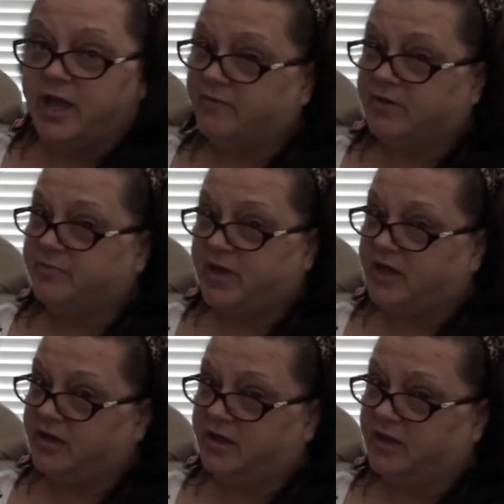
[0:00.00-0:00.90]

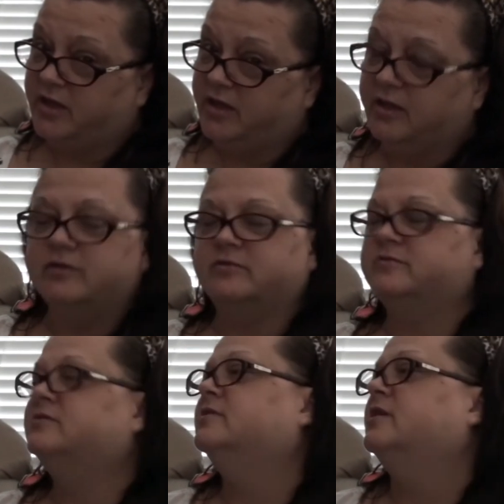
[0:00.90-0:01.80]
everybody.
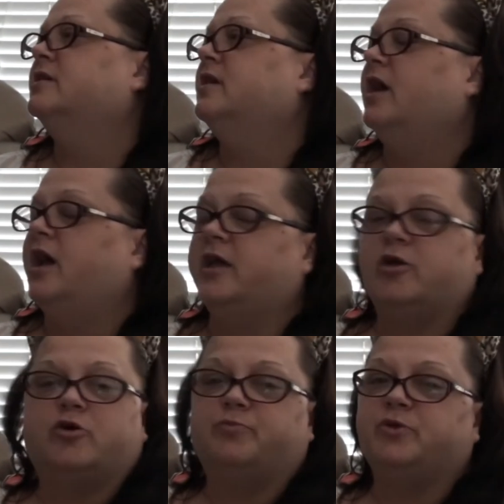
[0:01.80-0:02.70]
I
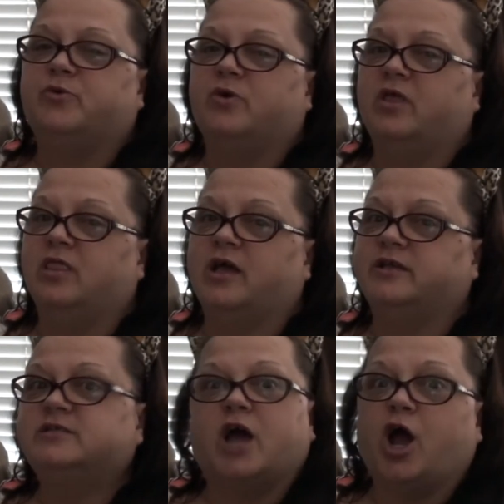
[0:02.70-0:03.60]
hope you all
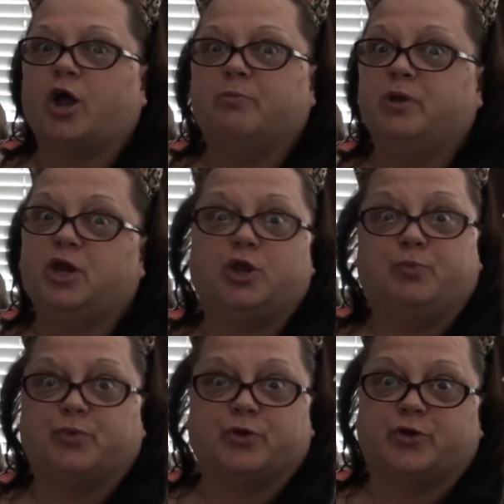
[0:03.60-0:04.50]
liked our
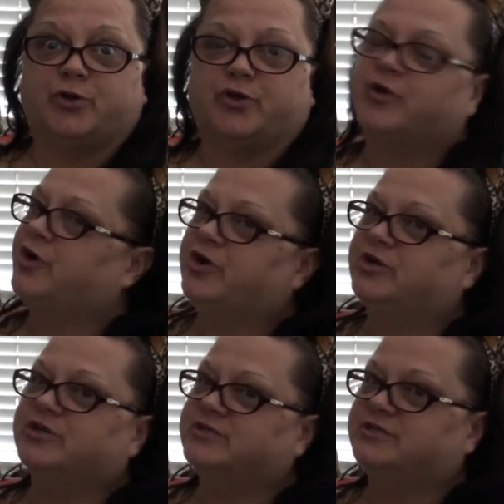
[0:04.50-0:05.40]
blooper
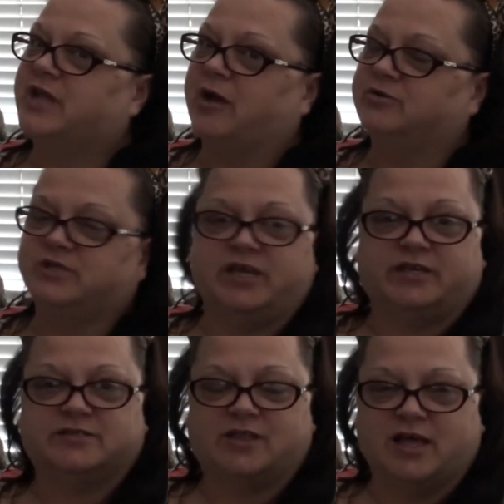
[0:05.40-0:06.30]

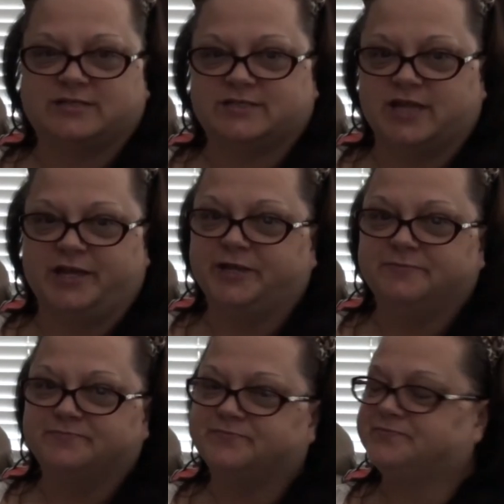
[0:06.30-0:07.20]
outtakes last night.
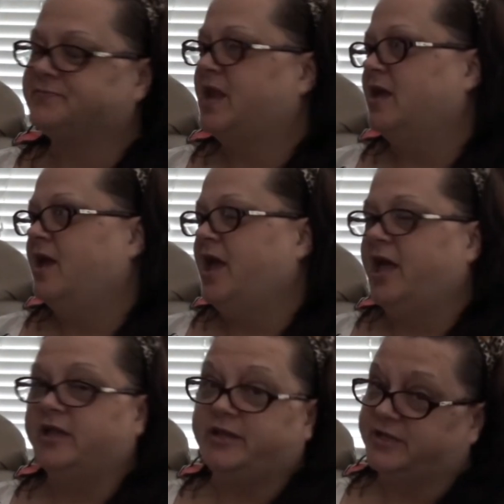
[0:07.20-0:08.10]

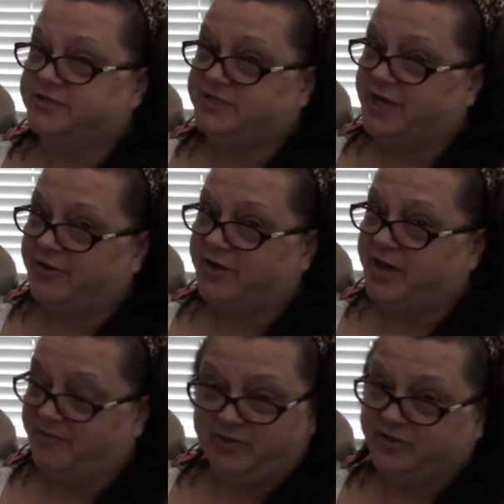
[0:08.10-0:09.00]
And yes,
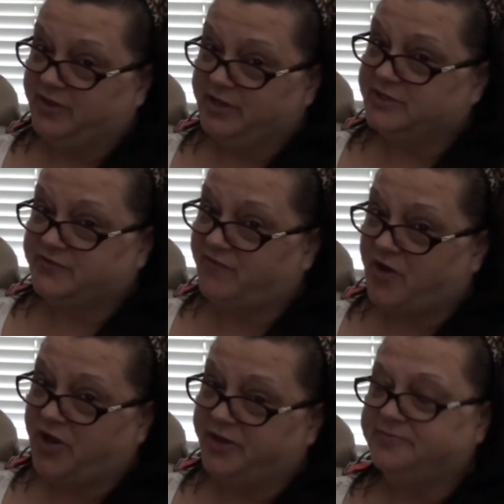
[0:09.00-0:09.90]
Terry, everything is
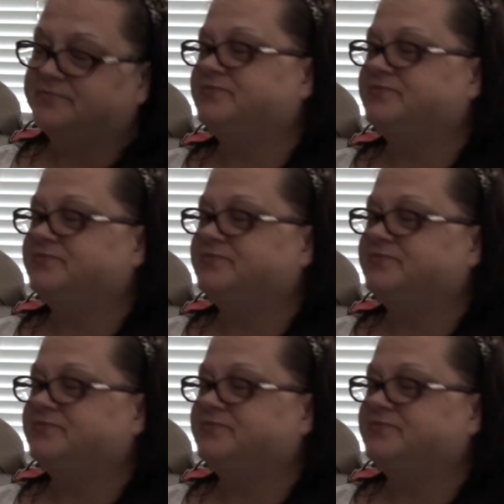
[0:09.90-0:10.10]
fine.